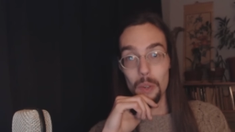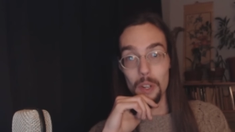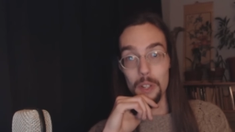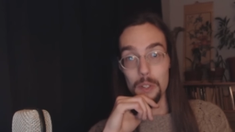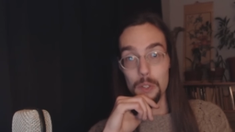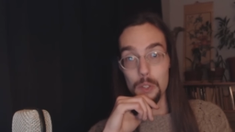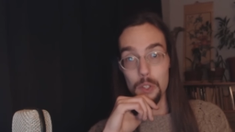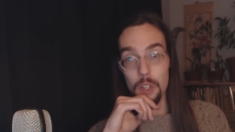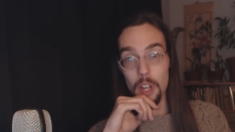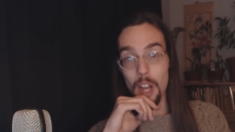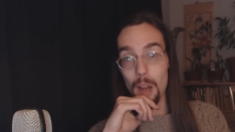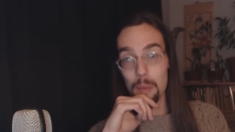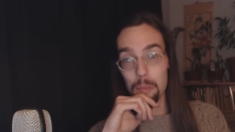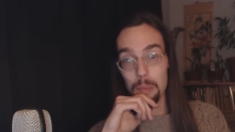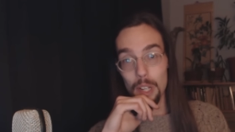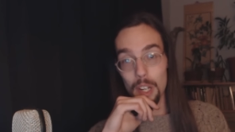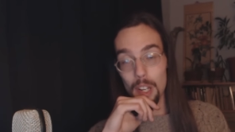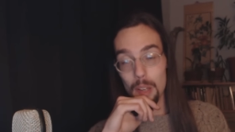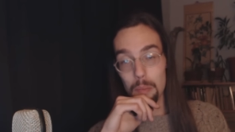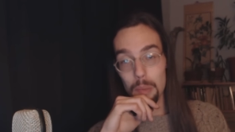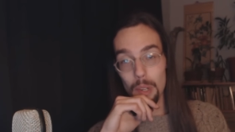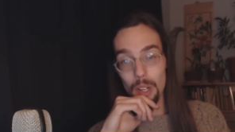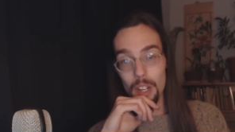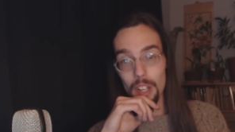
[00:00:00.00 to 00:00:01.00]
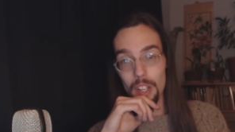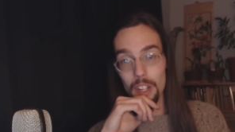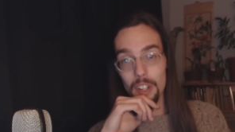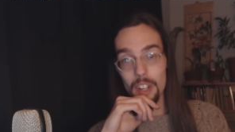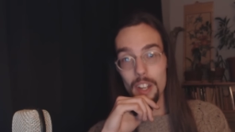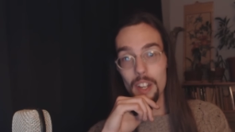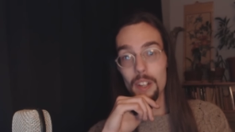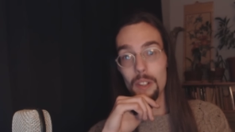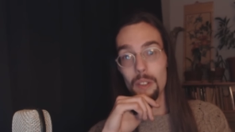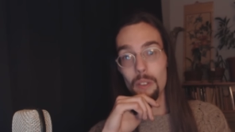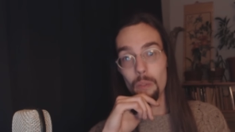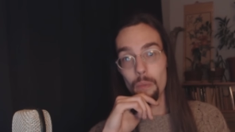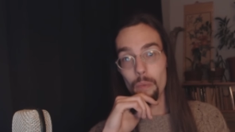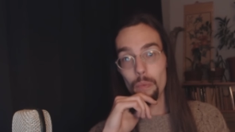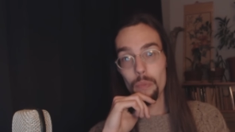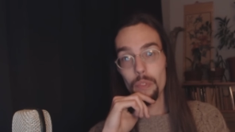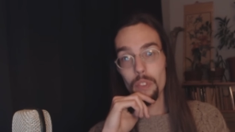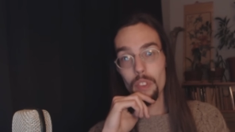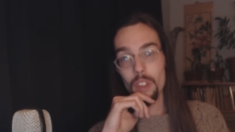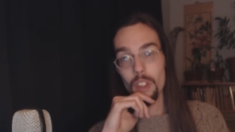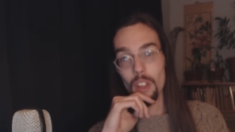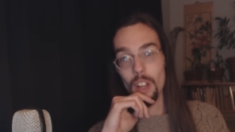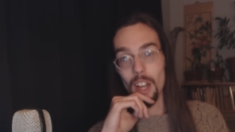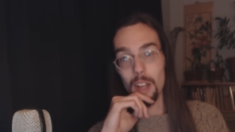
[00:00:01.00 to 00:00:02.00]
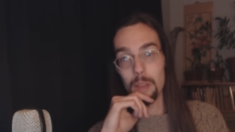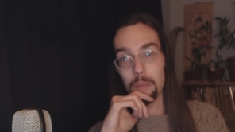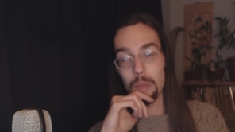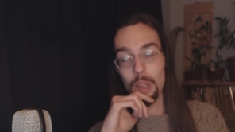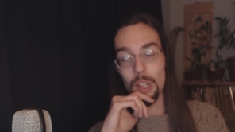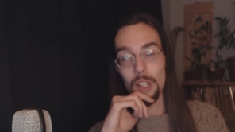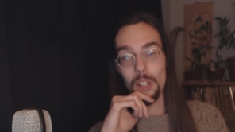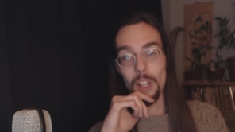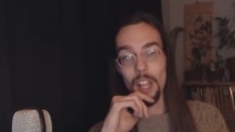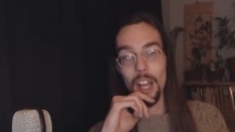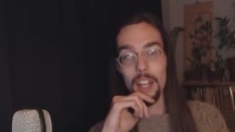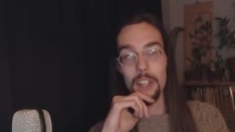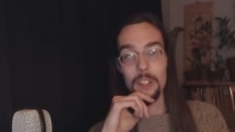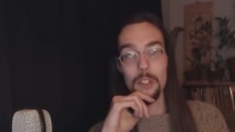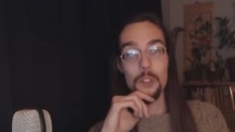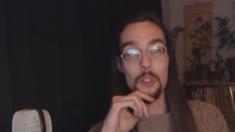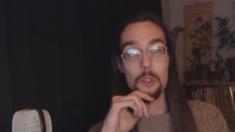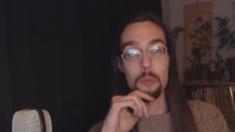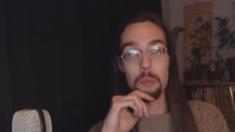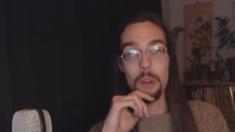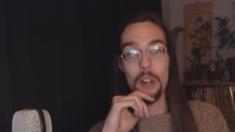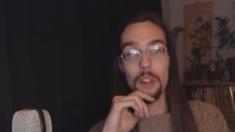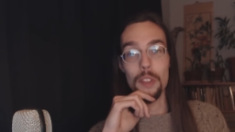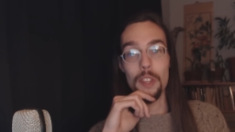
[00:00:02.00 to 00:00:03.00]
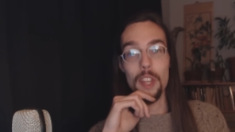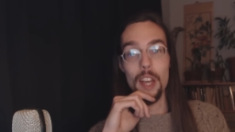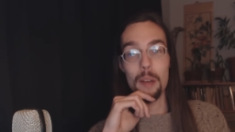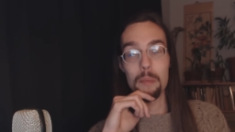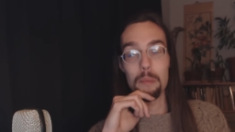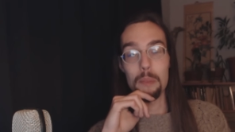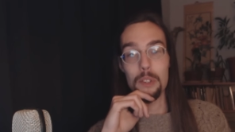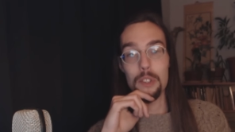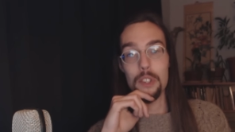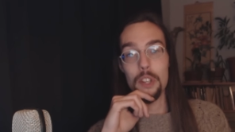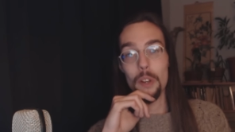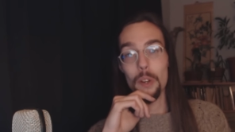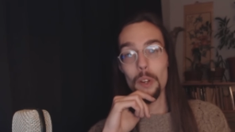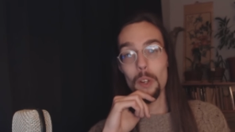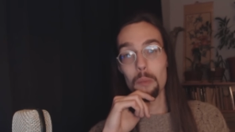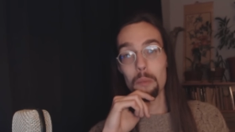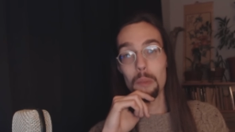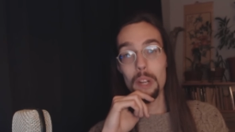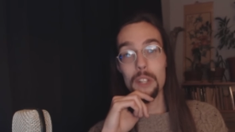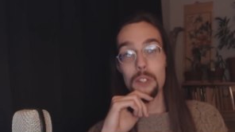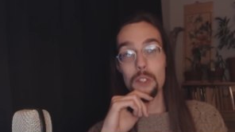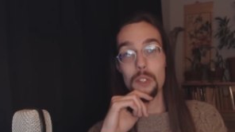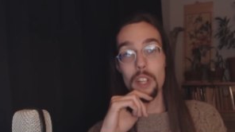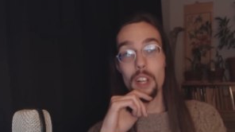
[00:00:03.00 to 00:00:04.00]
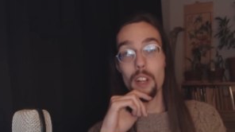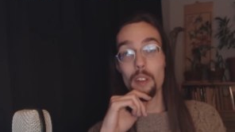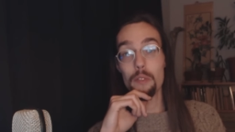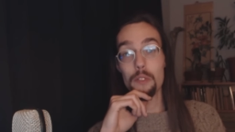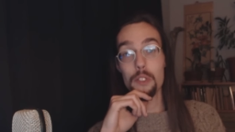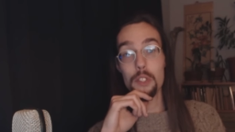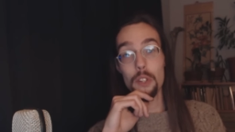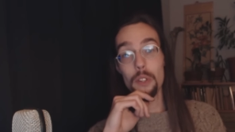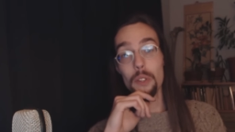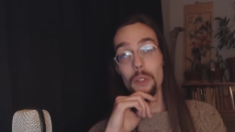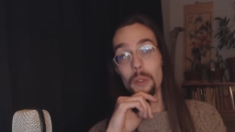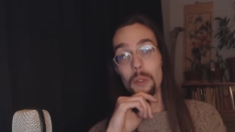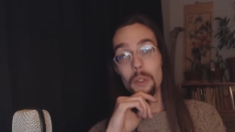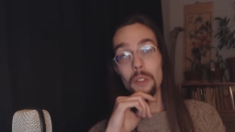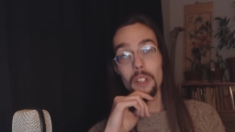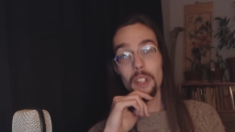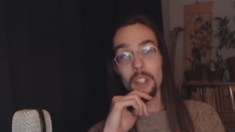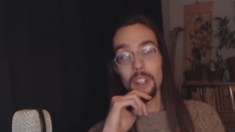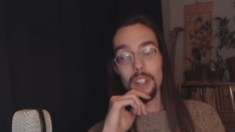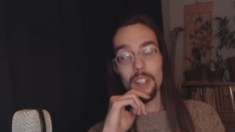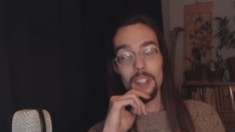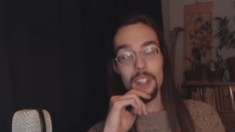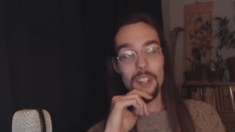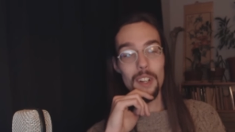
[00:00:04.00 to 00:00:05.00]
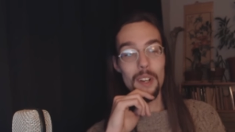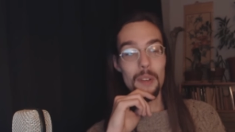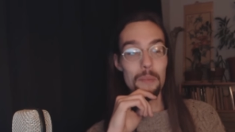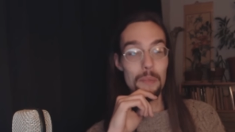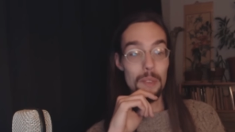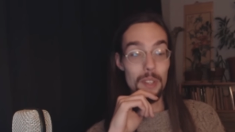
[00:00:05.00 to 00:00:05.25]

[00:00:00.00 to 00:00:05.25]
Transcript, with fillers: would it stop anybody? No, I'd be glad to spread that material myself too. Uh,